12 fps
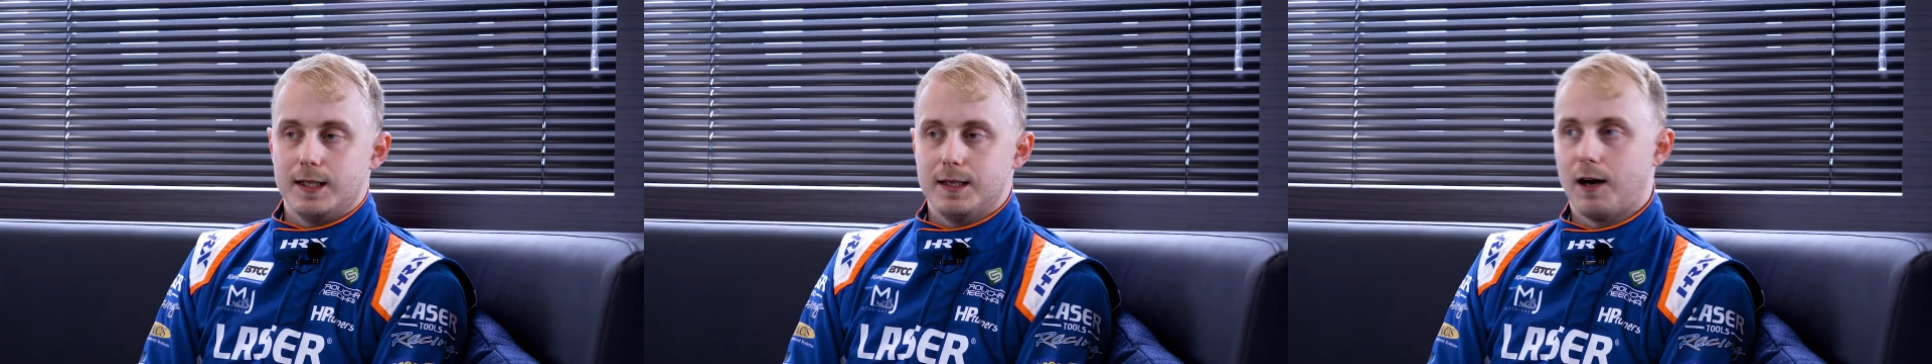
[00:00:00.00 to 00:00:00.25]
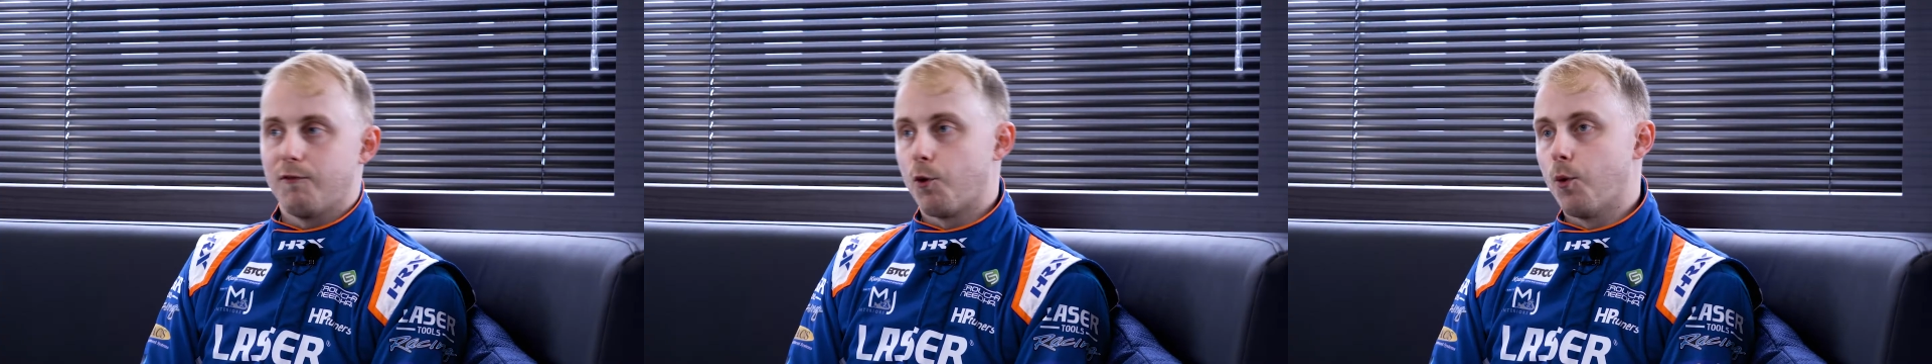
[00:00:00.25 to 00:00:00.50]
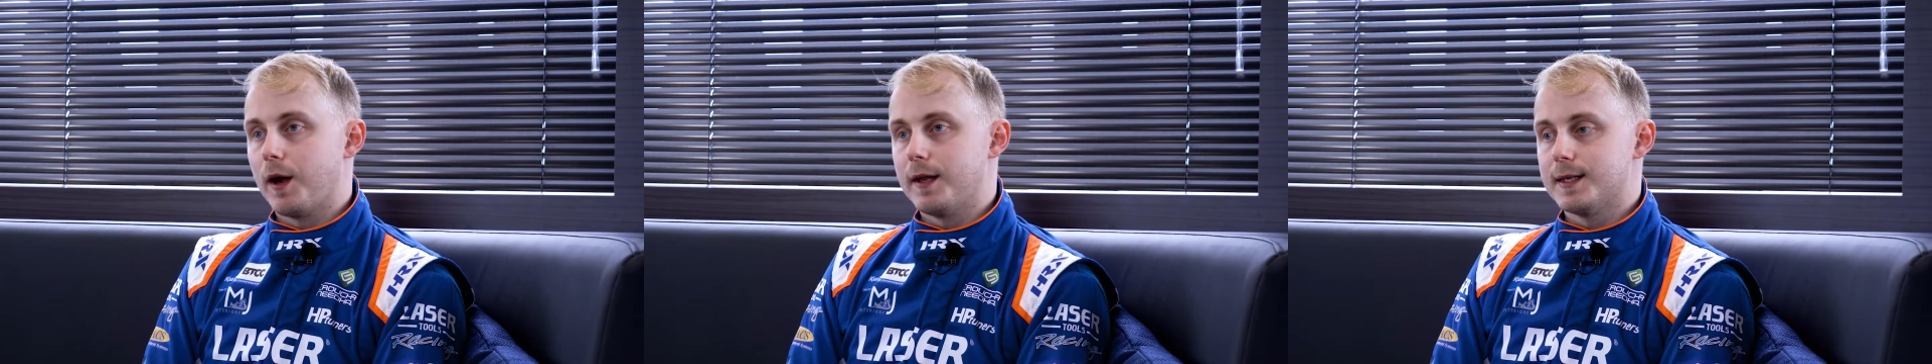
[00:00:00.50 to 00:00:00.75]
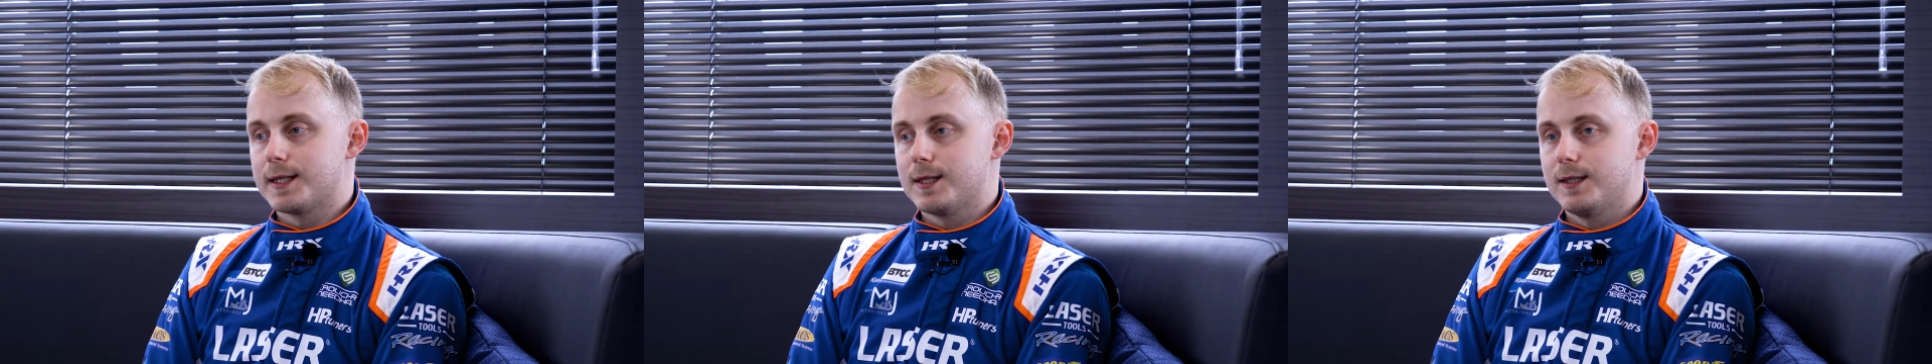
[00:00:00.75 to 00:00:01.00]
I've
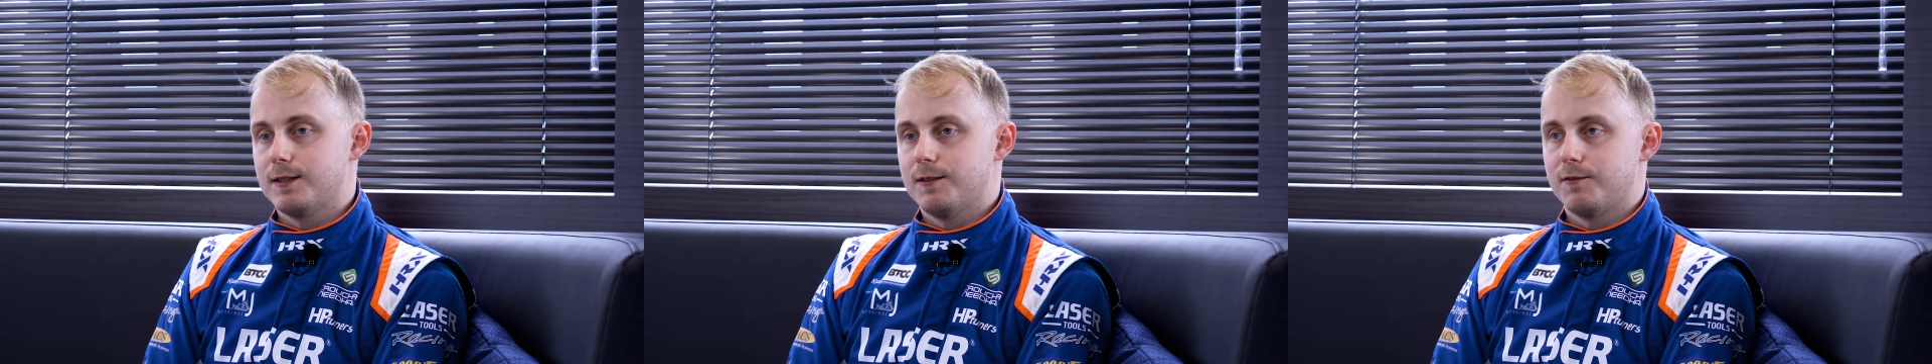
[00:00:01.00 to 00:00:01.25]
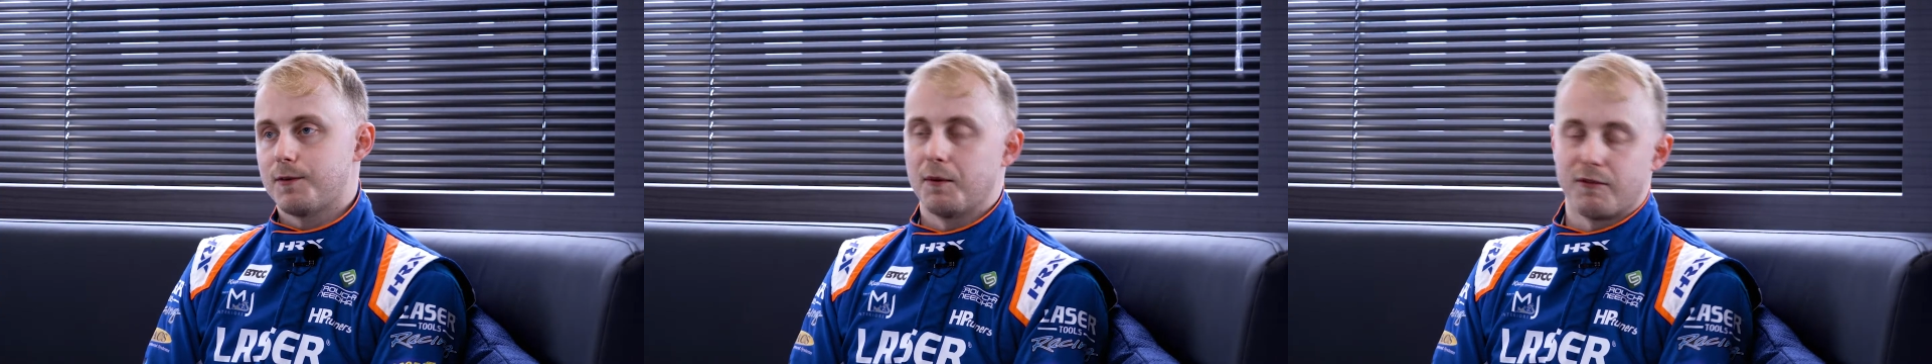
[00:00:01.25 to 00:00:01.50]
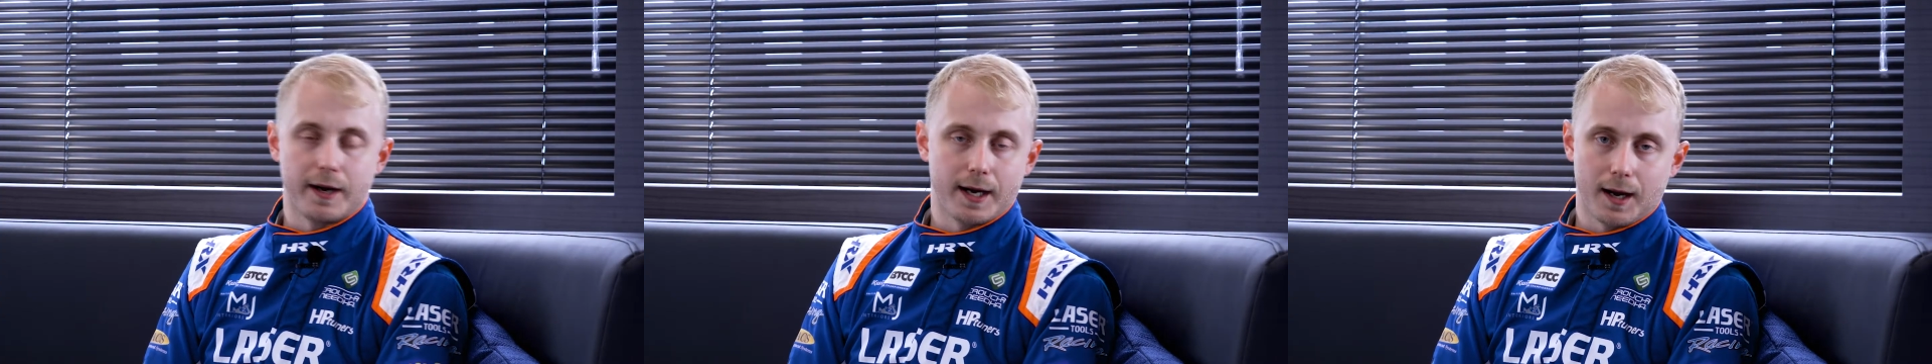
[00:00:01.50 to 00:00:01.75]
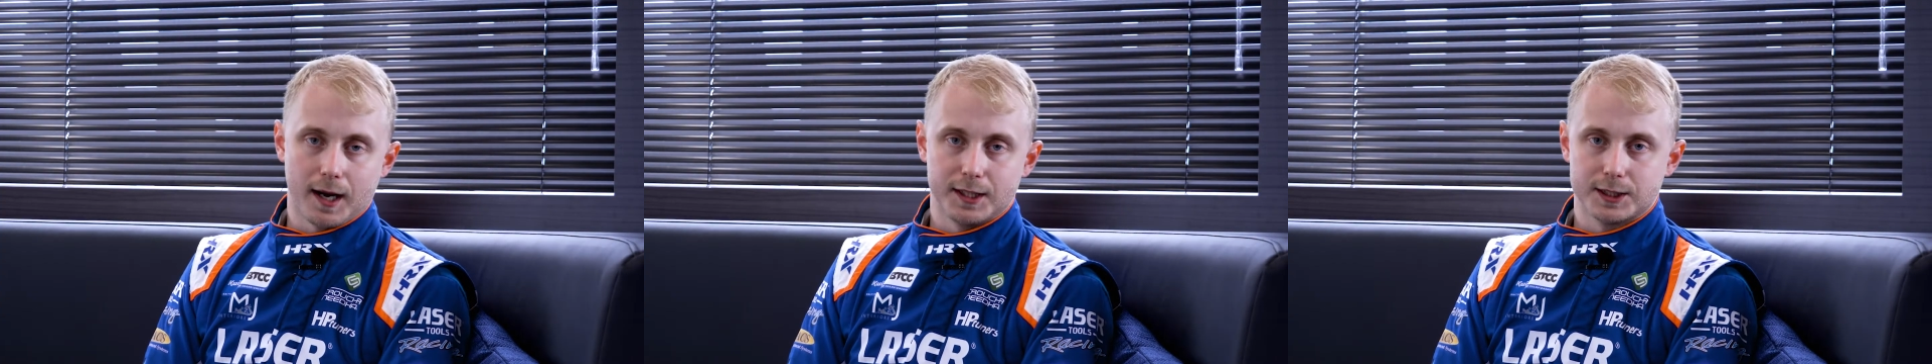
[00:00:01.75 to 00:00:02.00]
always, from a very
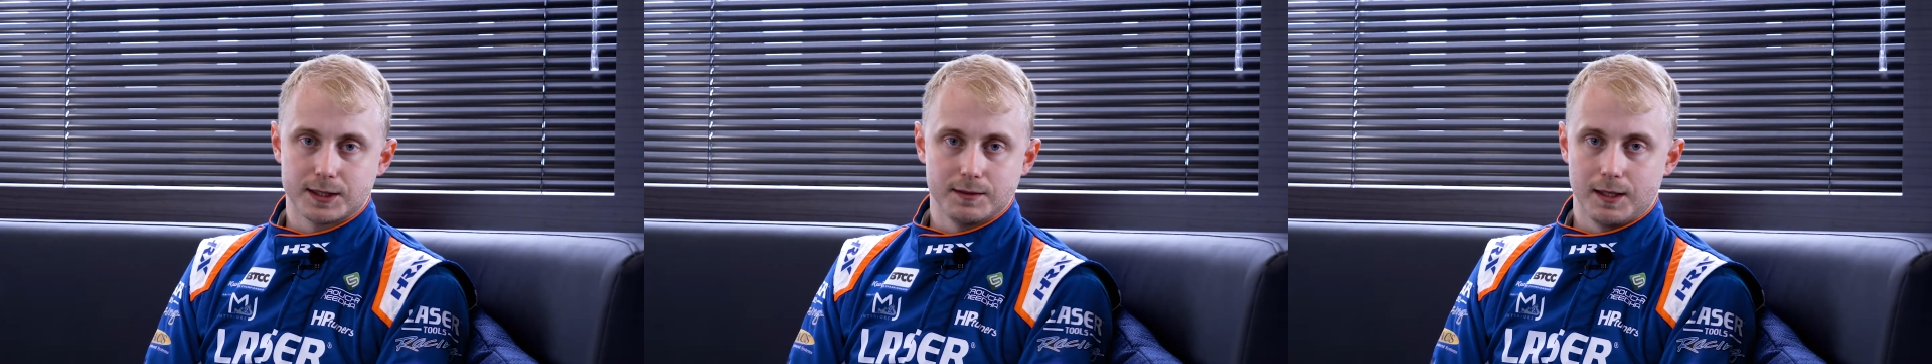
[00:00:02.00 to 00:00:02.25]
young age,